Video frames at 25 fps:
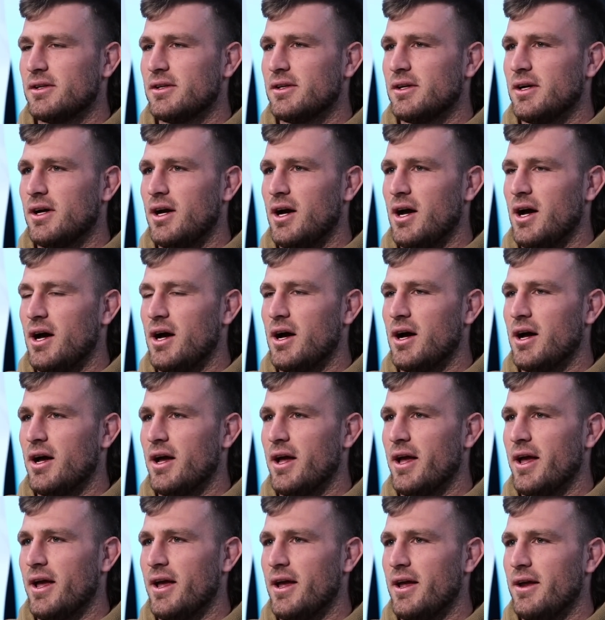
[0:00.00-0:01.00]

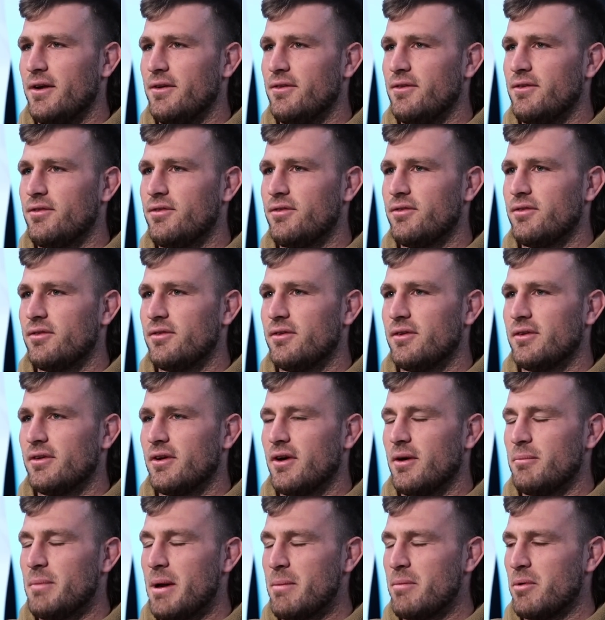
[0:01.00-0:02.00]
And
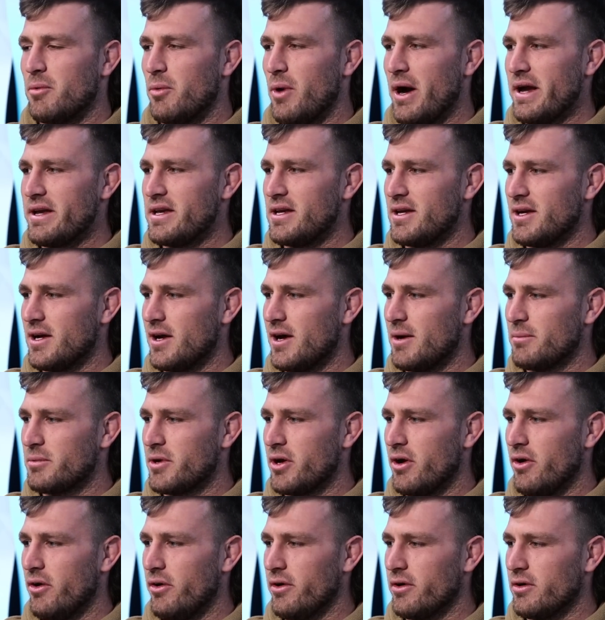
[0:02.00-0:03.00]
remember waking up
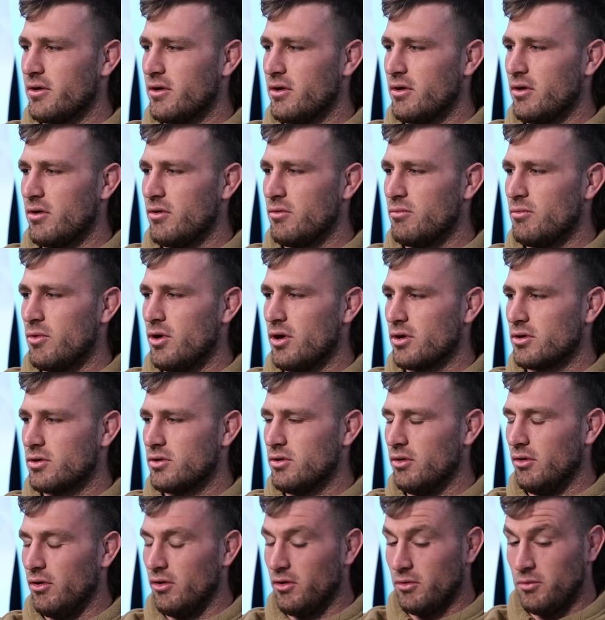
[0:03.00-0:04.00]
going, oh my
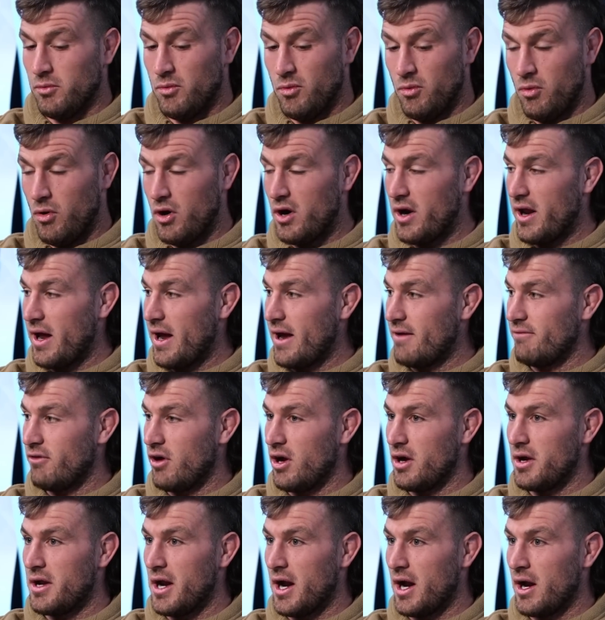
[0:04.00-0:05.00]
God, what have I
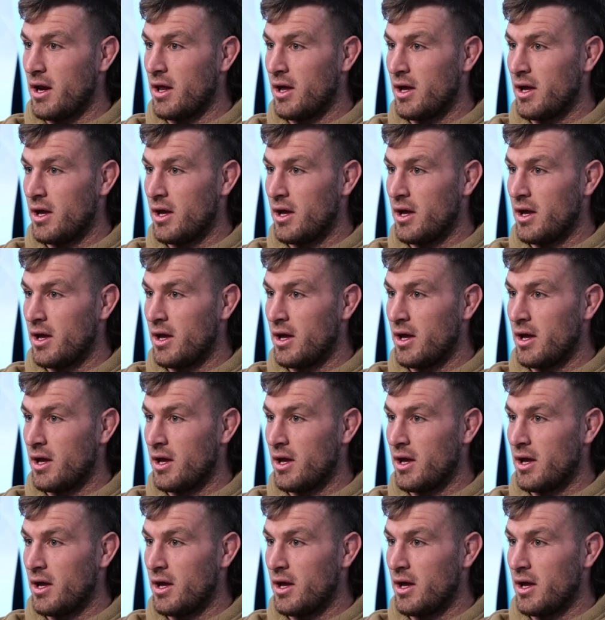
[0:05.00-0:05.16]
done?